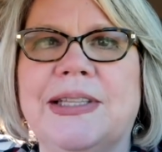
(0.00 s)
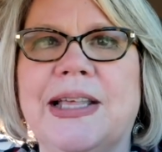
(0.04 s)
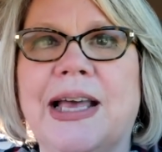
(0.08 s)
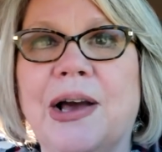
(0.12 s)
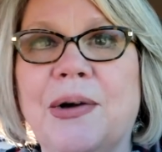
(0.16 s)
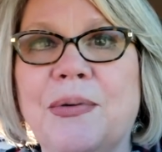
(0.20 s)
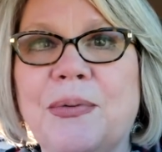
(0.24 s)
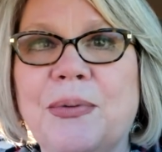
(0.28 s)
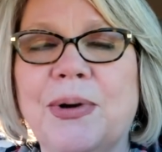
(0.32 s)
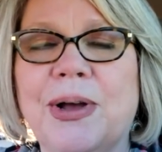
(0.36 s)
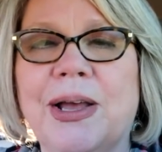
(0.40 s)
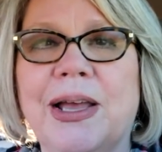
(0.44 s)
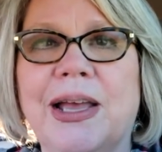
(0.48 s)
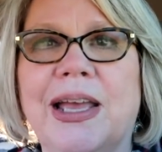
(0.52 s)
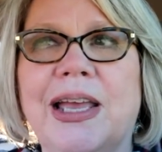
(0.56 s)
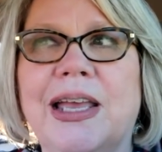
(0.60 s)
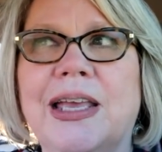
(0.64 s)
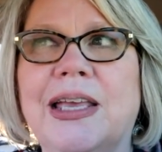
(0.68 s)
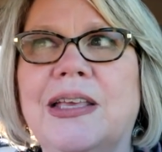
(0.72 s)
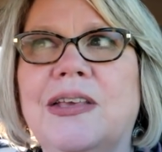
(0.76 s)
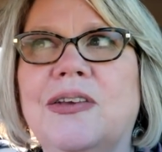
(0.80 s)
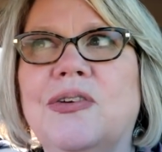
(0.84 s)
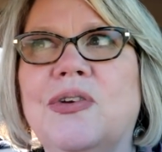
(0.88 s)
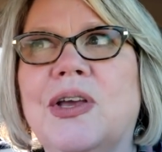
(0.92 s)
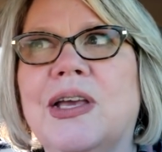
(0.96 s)
that
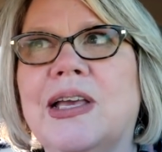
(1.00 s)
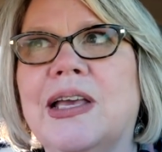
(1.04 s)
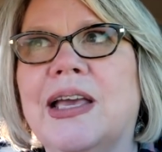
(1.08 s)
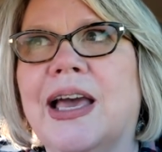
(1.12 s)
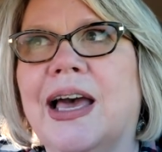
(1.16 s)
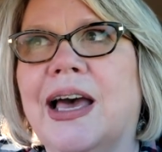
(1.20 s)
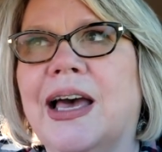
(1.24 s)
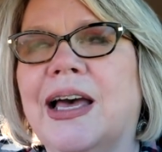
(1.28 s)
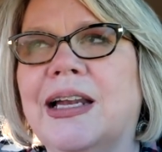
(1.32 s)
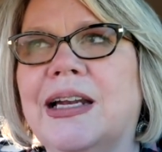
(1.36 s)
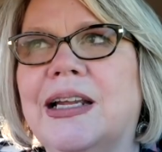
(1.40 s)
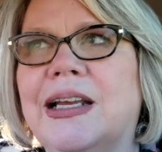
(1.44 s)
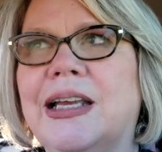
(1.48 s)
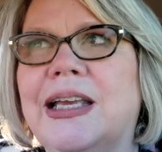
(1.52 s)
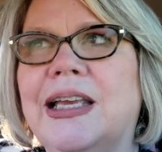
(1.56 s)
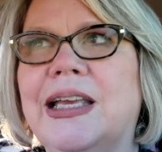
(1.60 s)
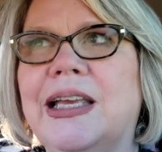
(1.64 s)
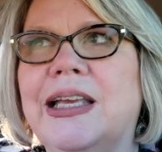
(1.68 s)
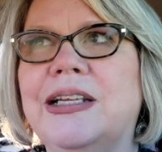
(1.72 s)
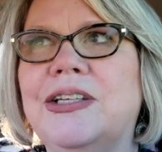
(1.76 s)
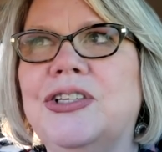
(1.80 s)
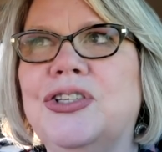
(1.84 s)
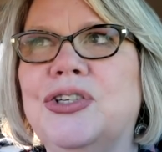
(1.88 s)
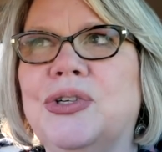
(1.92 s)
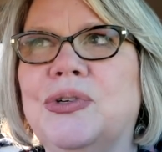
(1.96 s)
way you can kind of
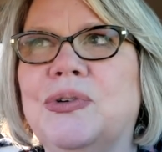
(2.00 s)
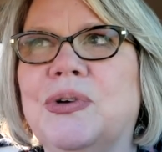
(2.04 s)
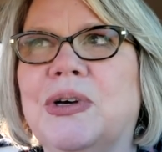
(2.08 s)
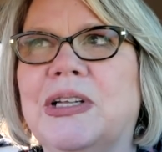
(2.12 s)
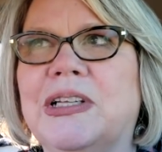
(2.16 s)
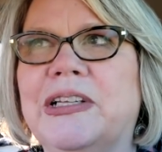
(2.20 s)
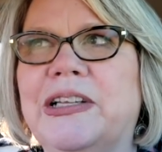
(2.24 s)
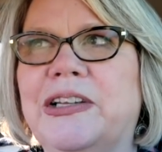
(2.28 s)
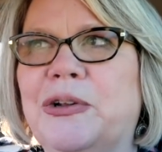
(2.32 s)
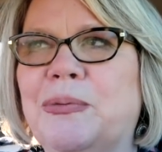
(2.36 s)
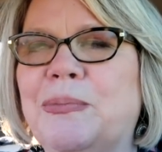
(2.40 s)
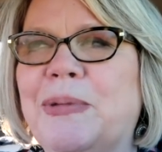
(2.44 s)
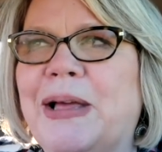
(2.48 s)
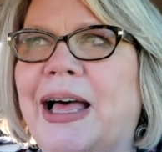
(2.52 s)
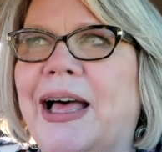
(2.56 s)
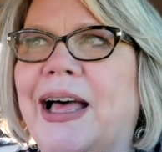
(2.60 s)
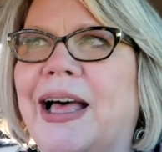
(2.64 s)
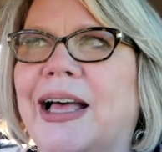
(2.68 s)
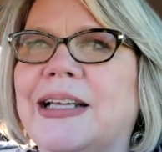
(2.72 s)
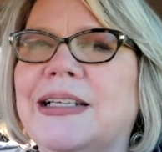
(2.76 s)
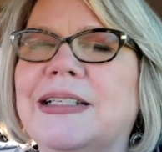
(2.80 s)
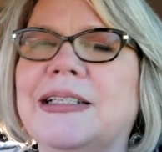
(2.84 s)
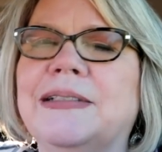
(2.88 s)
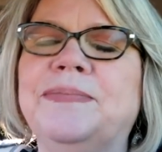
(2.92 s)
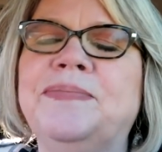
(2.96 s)
eat you a little
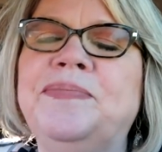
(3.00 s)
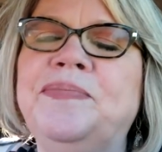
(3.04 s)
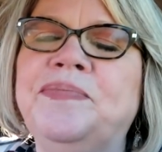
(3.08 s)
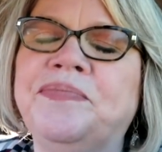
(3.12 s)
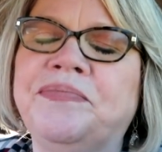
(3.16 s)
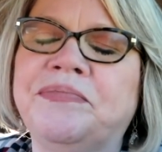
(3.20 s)
bite